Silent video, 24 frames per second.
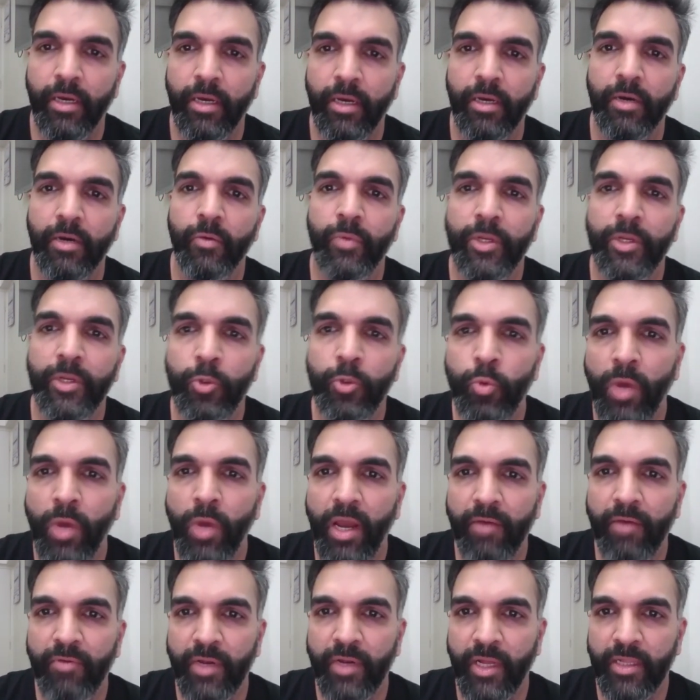we do
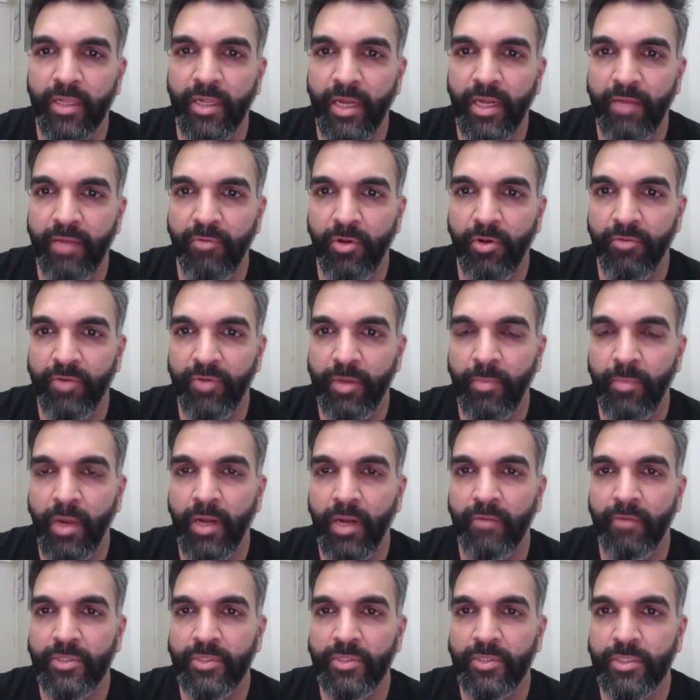have another level of
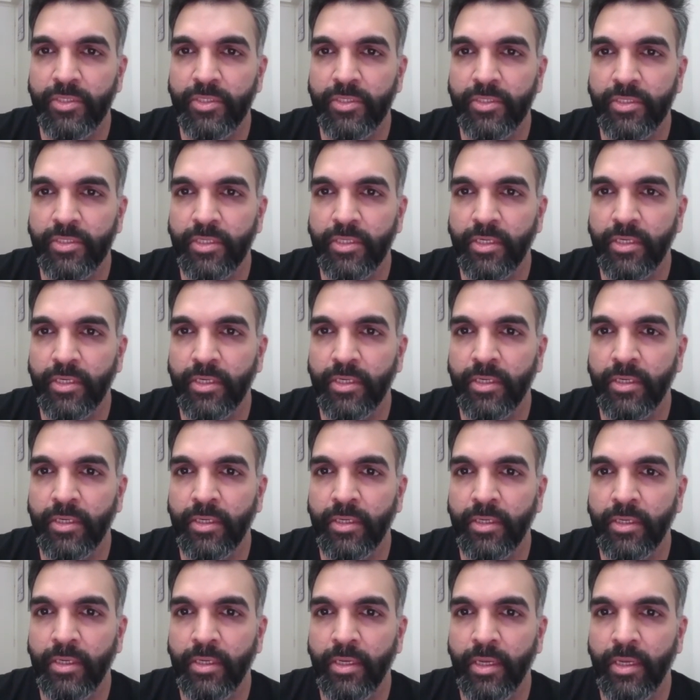demand which is
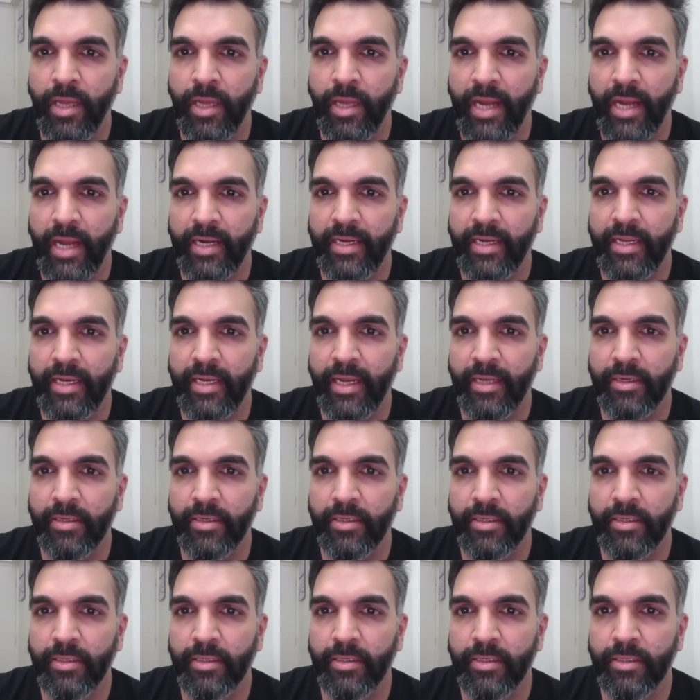acting like
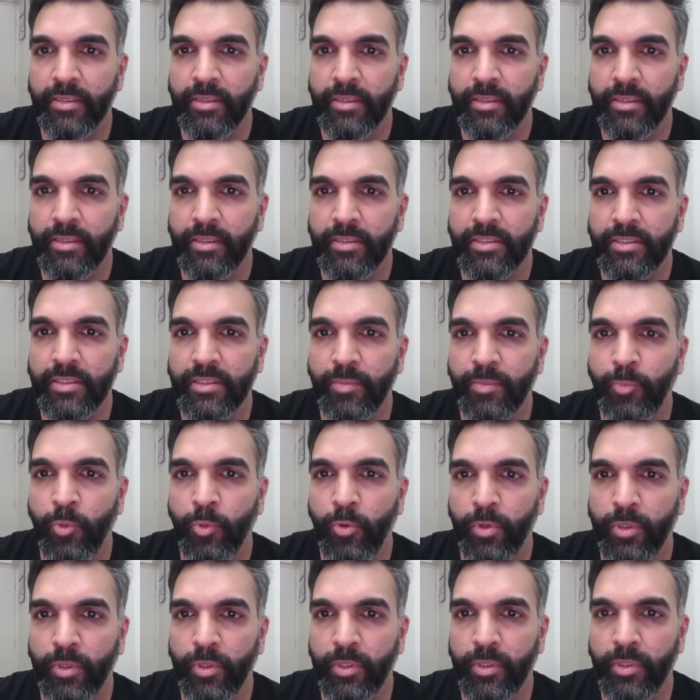a
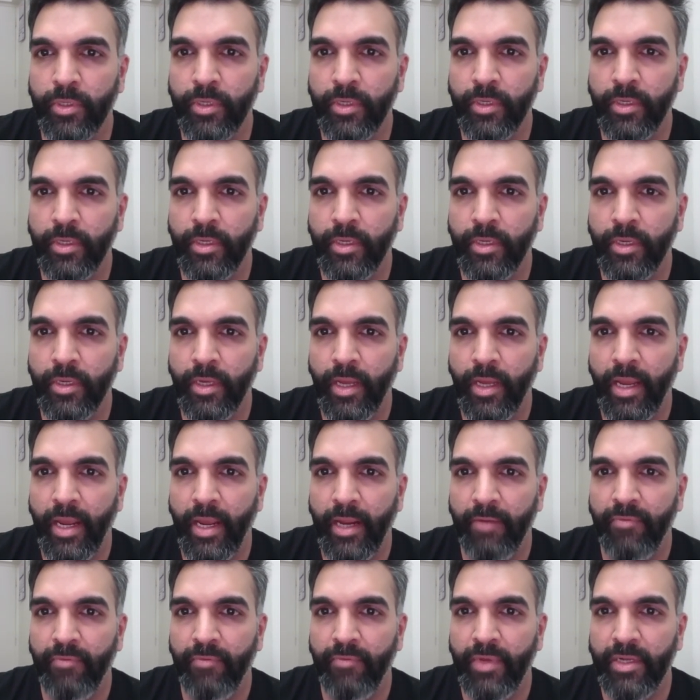support,
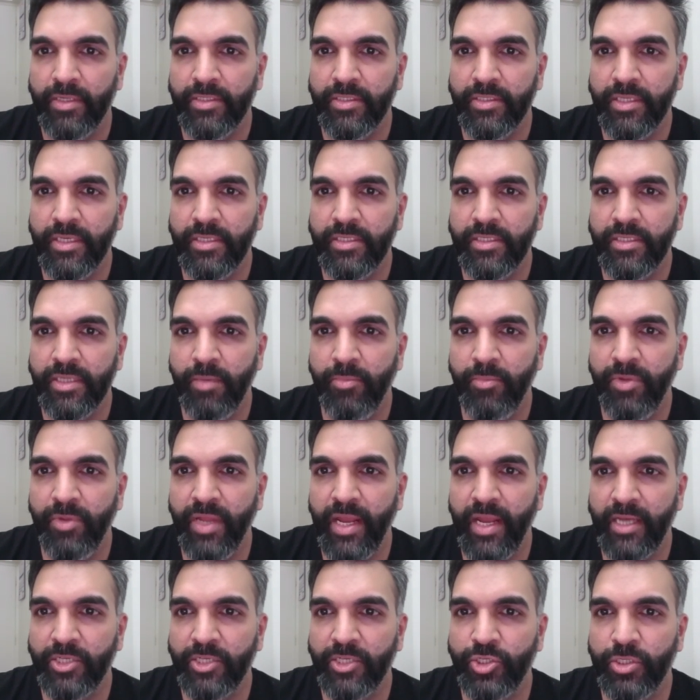and we are seeing some
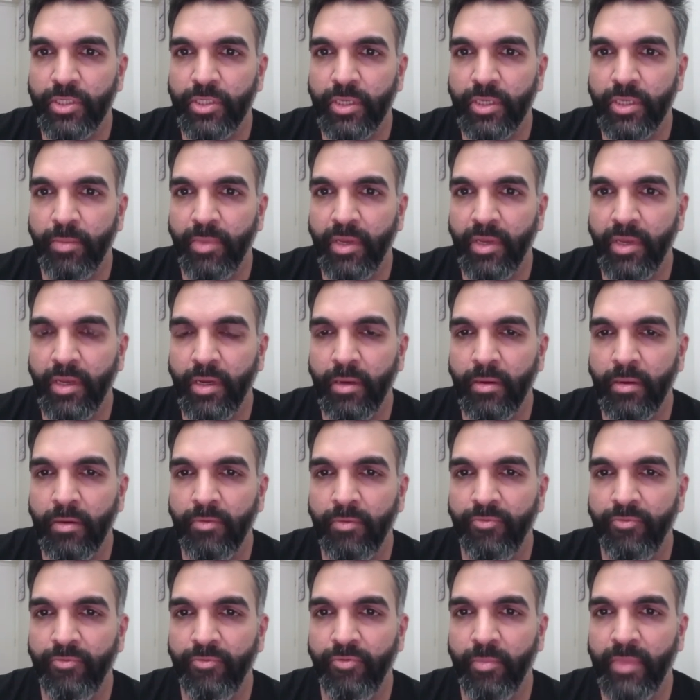reaction coming
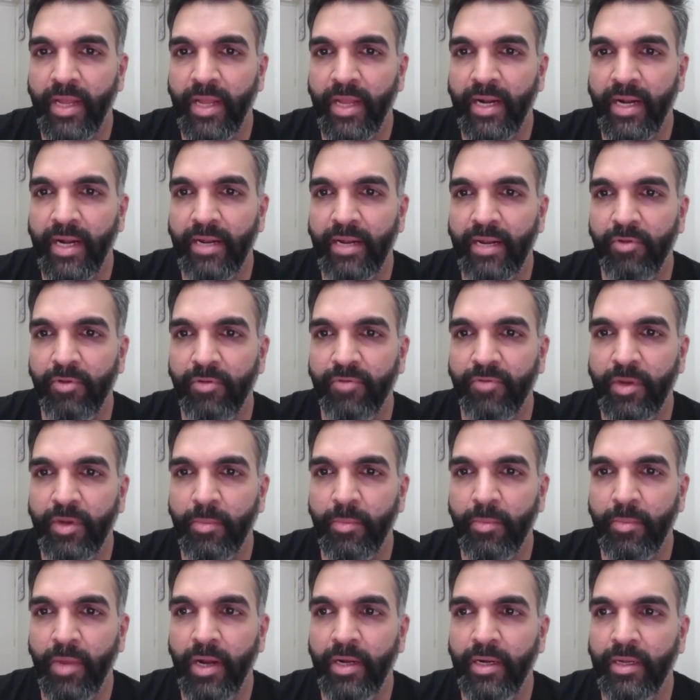from that level of
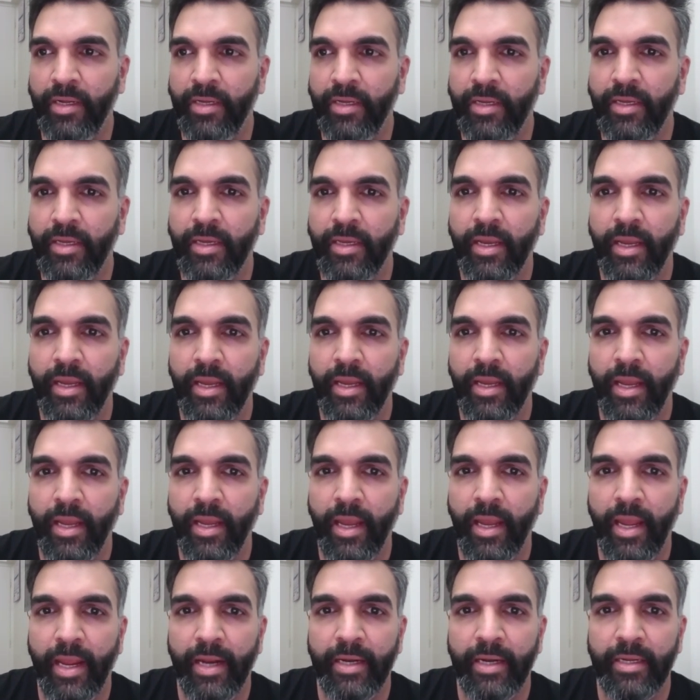demand.
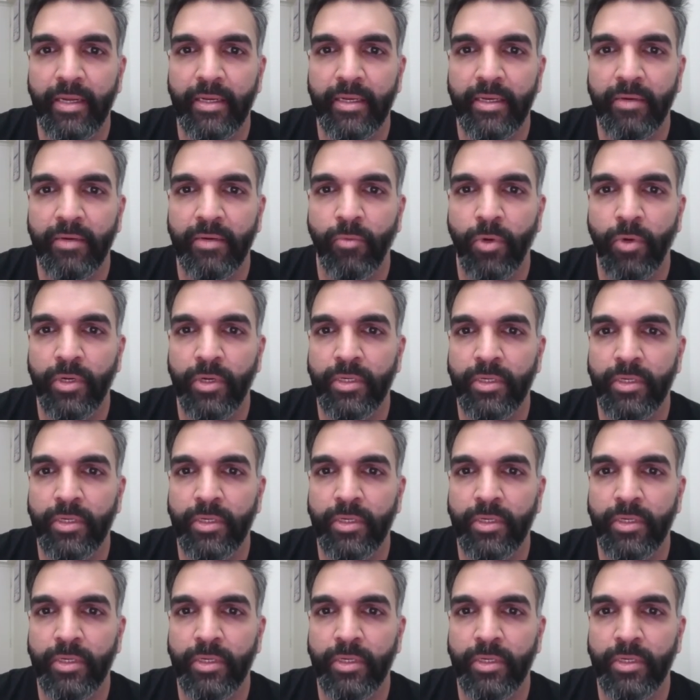And what